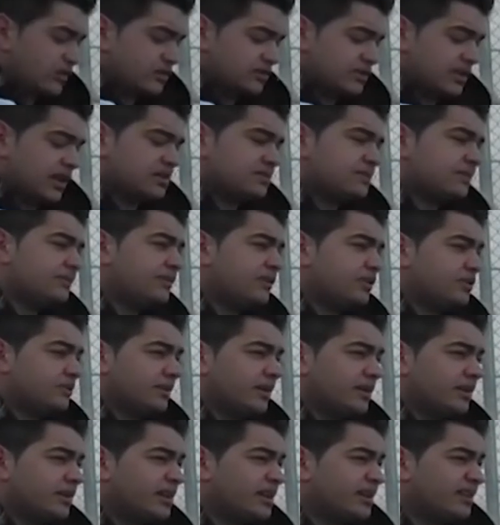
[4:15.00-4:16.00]
those guys before in
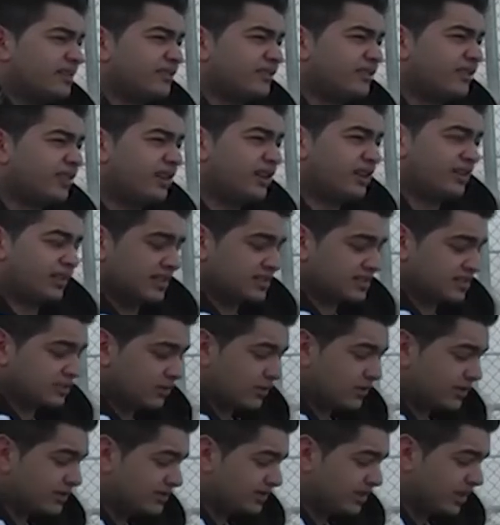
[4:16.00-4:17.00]
my life. They just
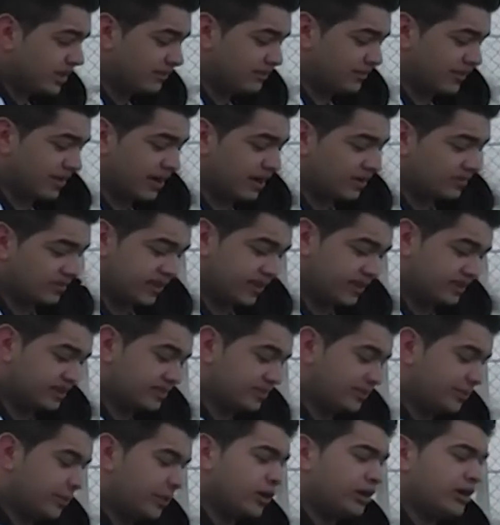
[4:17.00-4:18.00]
wanted to help me out. They
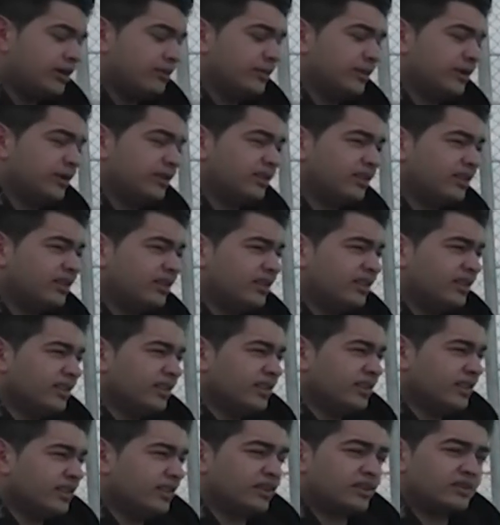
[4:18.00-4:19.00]
supported me.
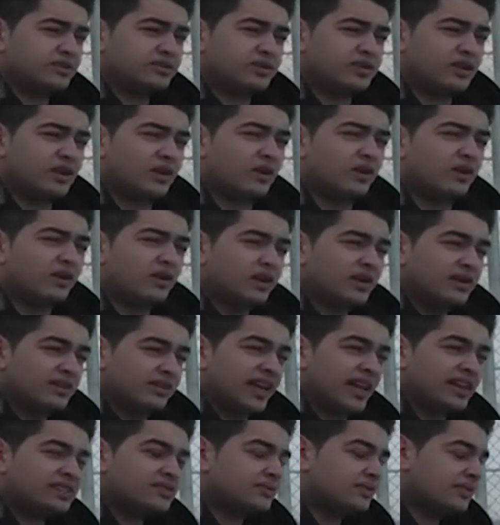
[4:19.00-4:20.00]
You know, so
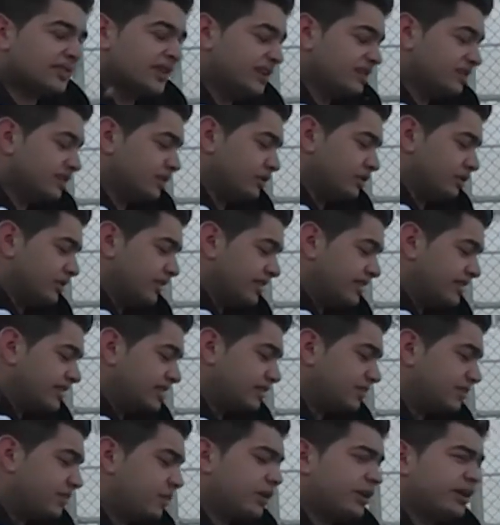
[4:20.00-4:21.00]
that's what they do. They
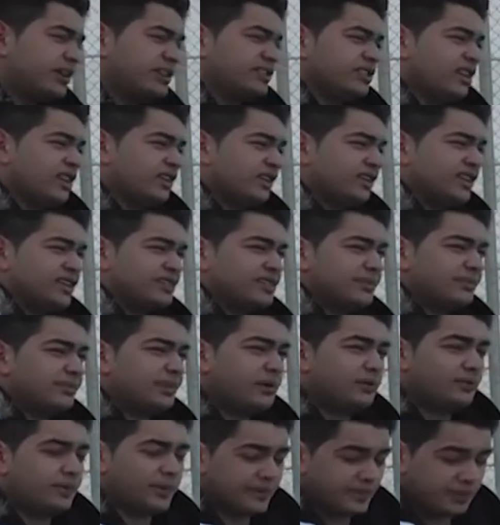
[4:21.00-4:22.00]
support each other. They
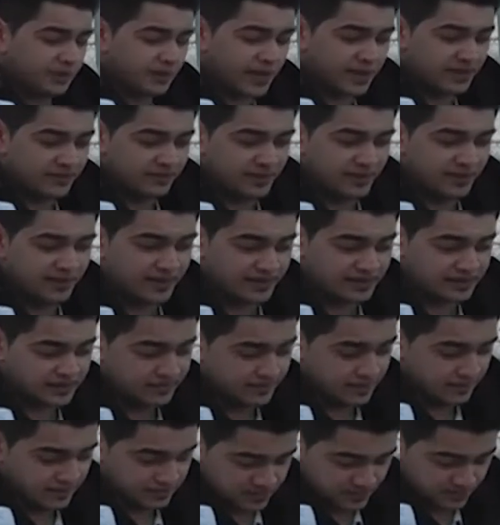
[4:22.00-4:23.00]
support people like me. They
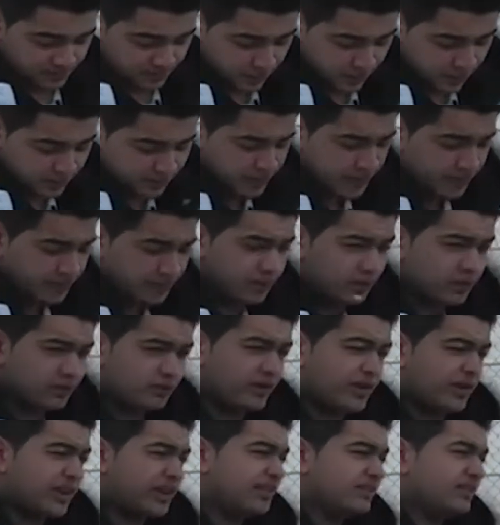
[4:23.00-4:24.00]
support people
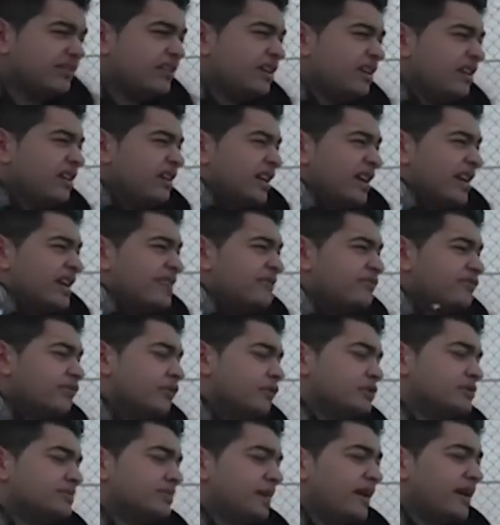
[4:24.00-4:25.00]
who get
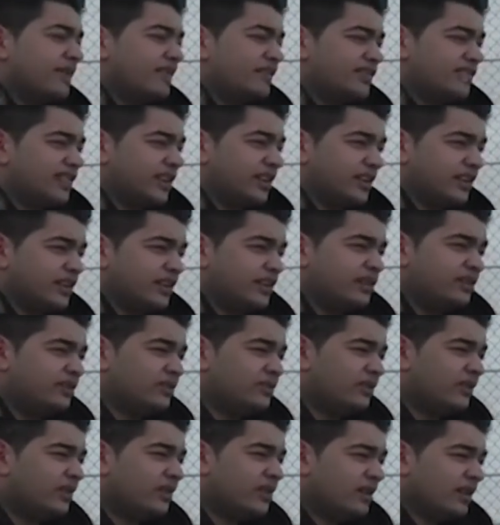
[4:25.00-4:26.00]
influenced by everything, you
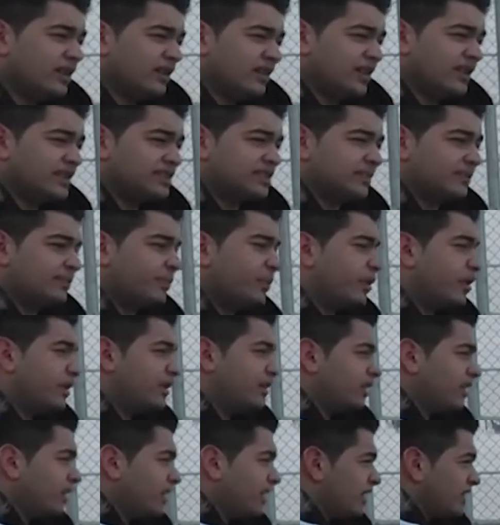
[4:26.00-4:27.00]
know? They support
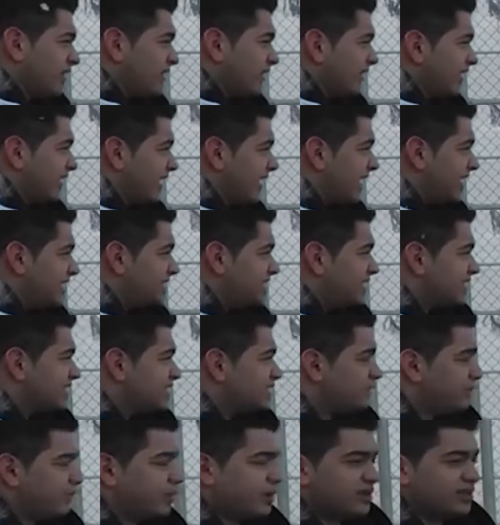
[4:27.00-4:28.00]
the kids. They
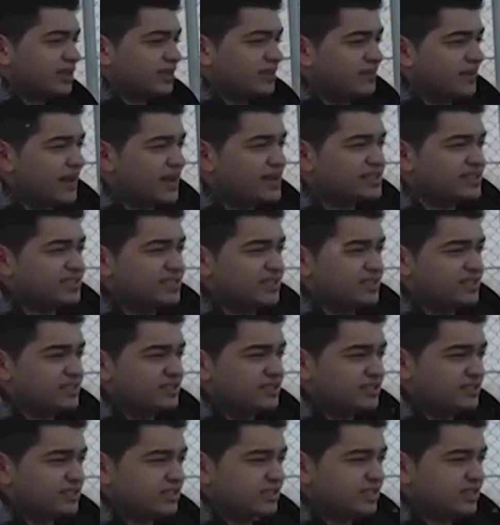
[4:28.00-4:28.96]
support the message.